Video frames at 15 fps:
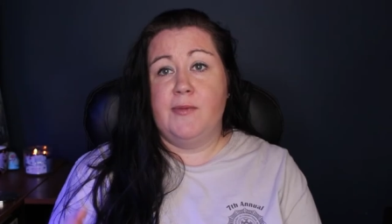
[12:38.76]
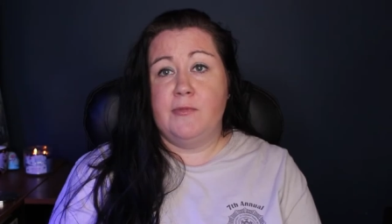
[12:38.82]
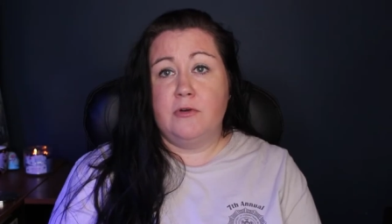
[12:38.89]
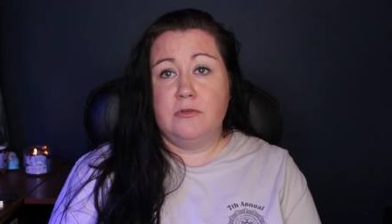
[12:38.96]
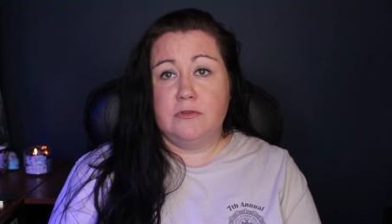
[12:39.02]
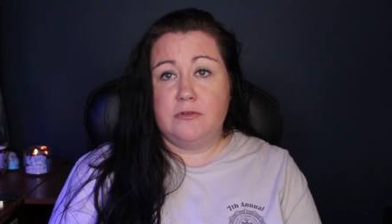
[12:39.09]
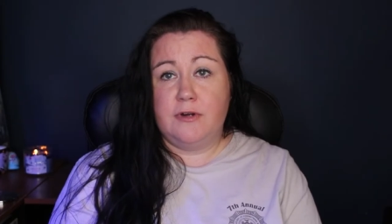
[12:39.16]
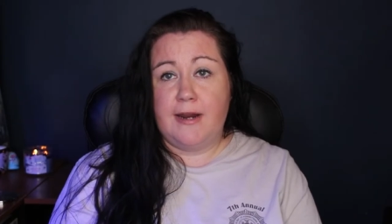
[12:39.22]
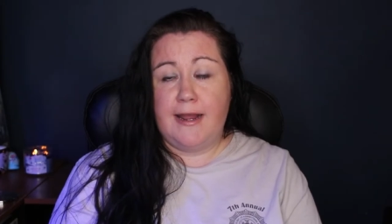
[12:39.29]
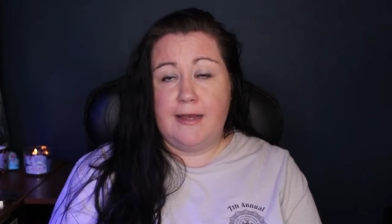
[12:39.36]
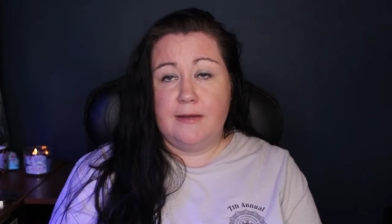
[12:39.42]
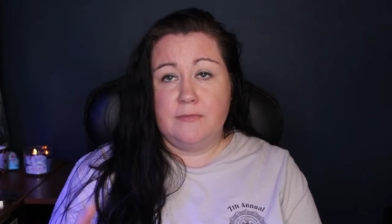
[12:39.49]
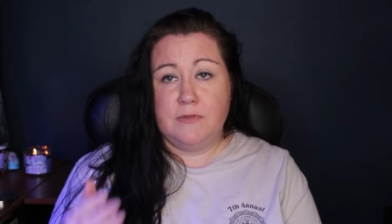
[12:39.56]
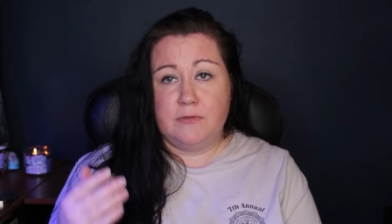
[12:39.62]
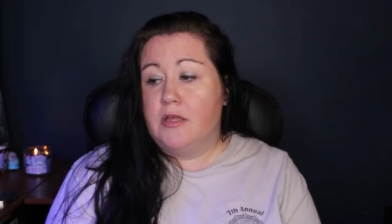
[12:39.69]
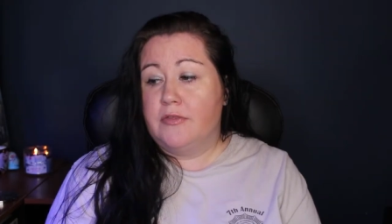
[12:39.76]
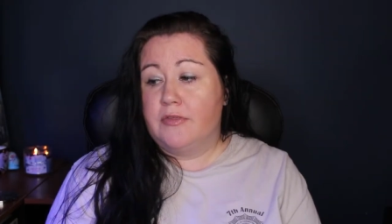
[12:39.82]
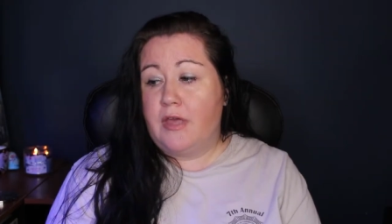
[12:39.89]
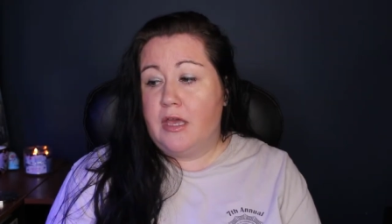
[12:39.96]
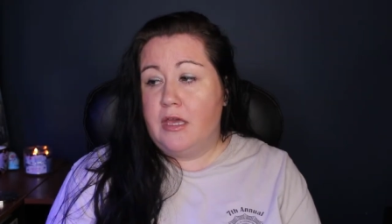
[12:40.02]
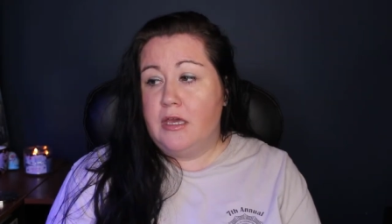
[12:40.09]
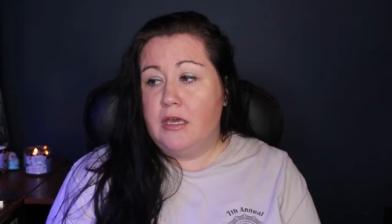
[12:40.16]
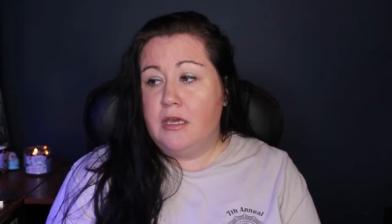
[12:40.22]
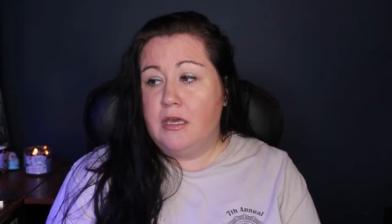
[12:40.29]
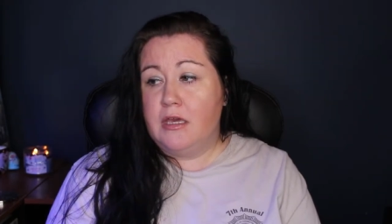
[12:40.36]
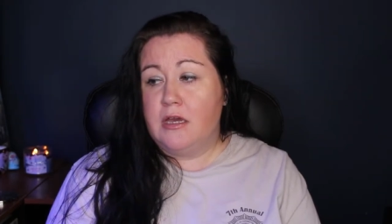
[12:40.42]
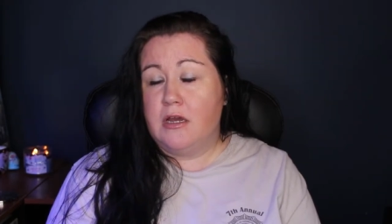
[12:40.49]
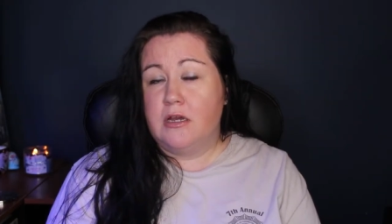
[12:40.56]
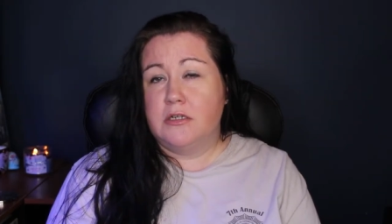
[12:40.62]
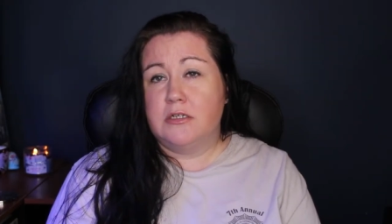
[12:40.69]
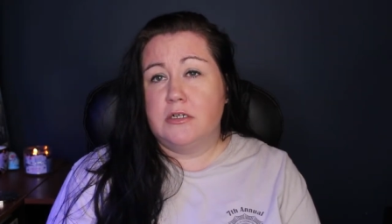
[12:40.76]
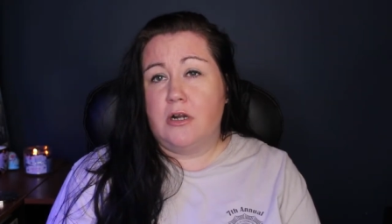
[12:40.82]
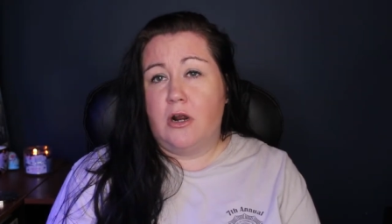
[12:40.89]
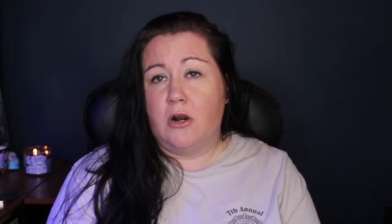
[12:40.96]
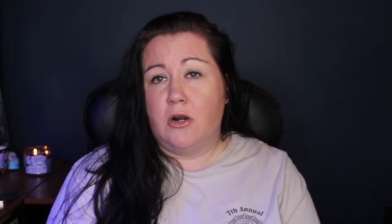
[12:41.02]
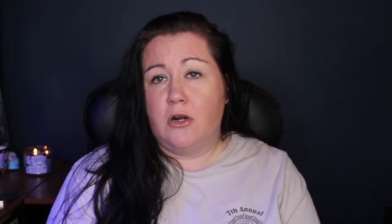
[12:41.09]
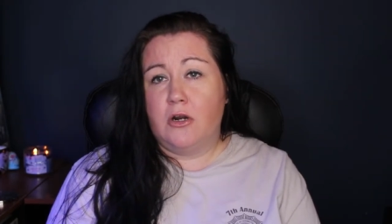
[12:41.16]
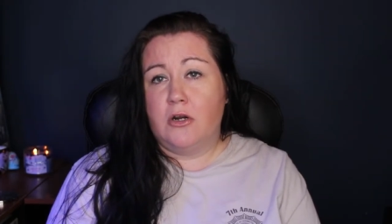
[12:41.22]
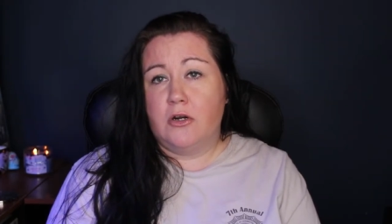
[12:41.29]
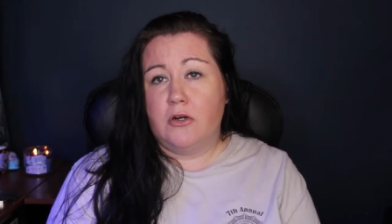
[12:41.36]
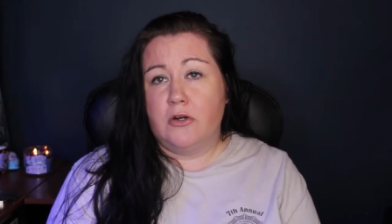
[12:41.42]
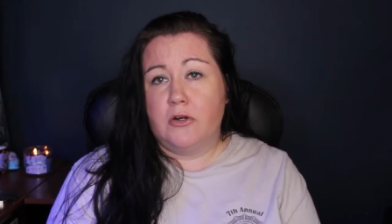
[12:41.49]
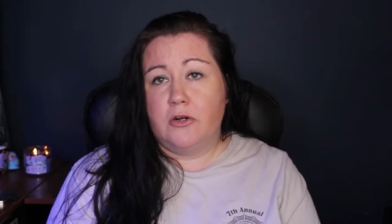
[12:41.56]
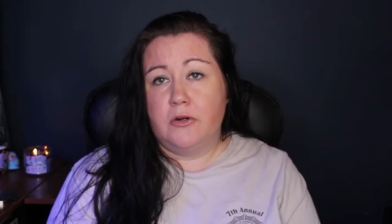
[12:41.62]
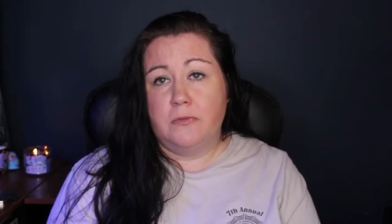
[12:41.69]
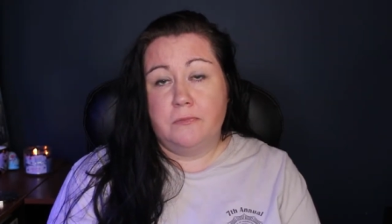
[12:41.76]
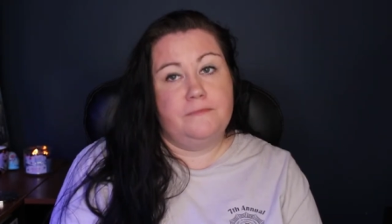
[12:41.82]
emerald crabs, they are